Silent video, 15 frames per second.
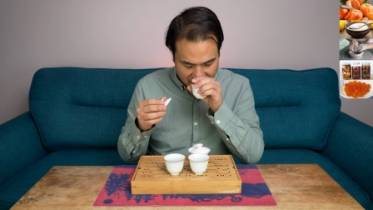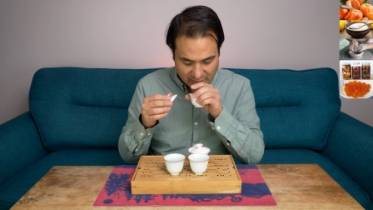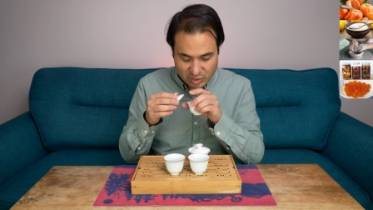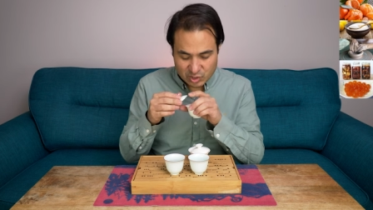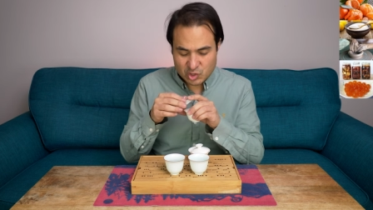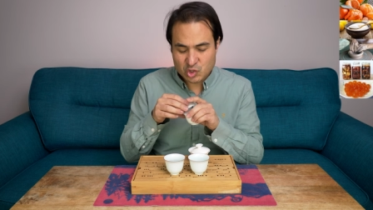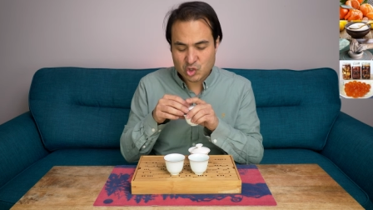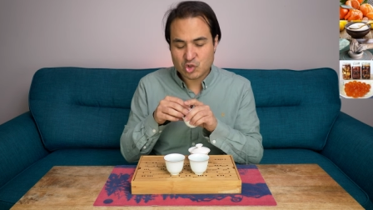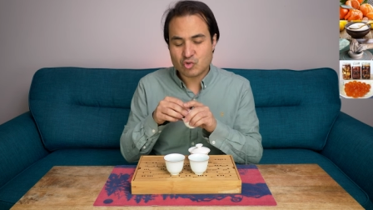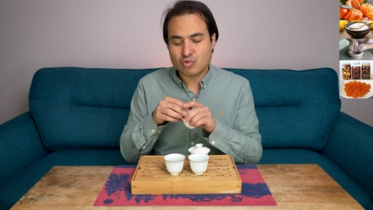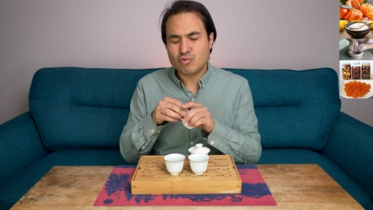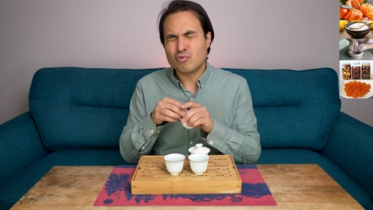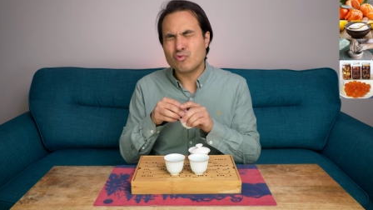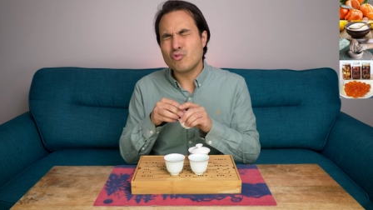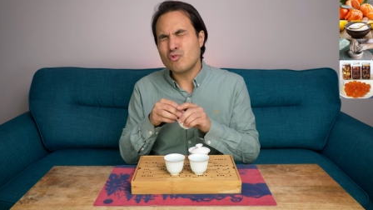
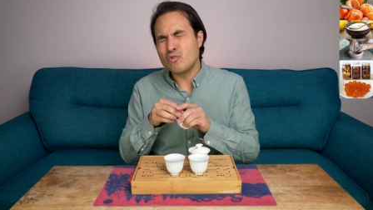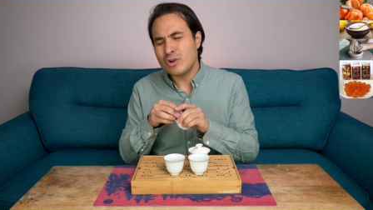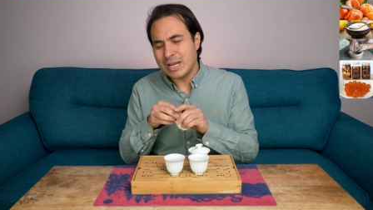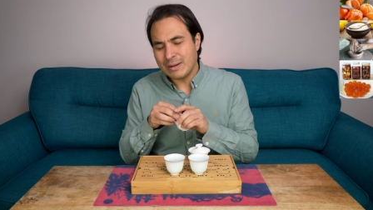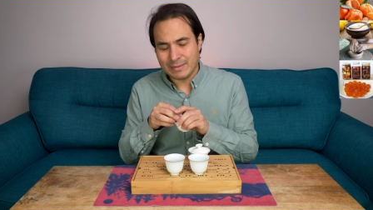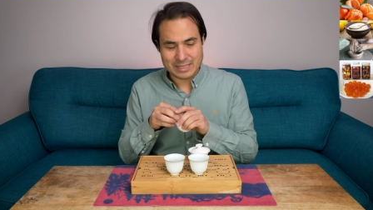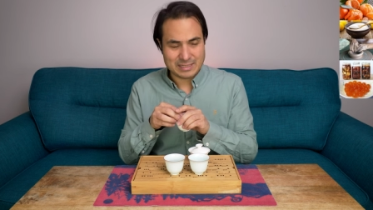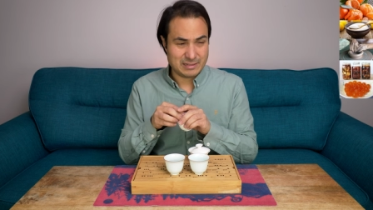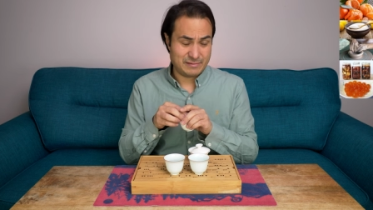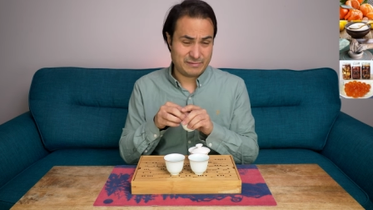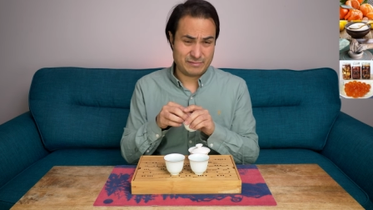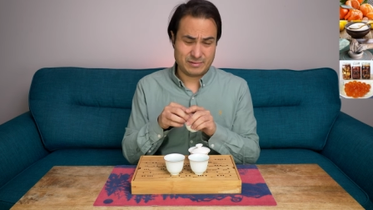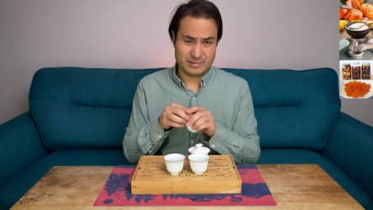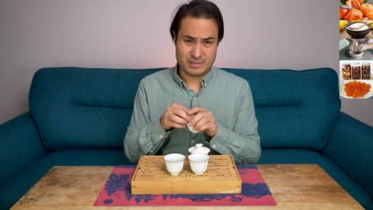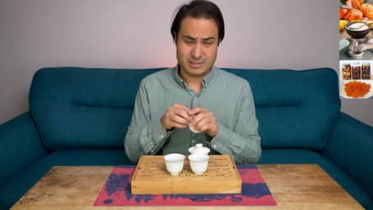Extremely
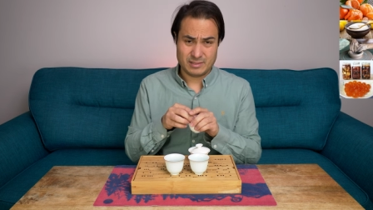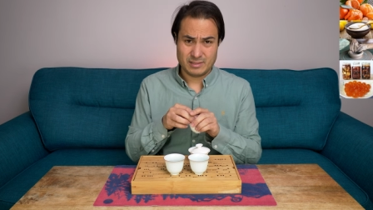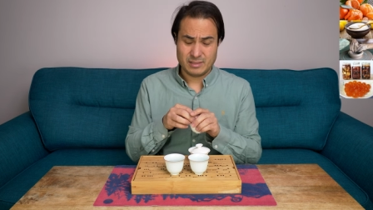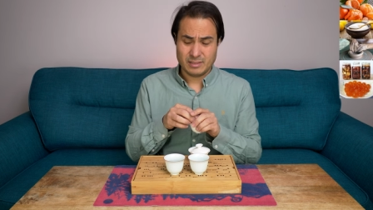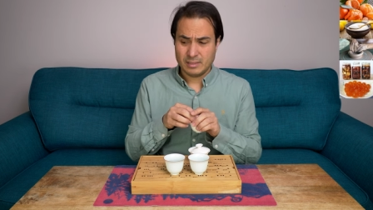different.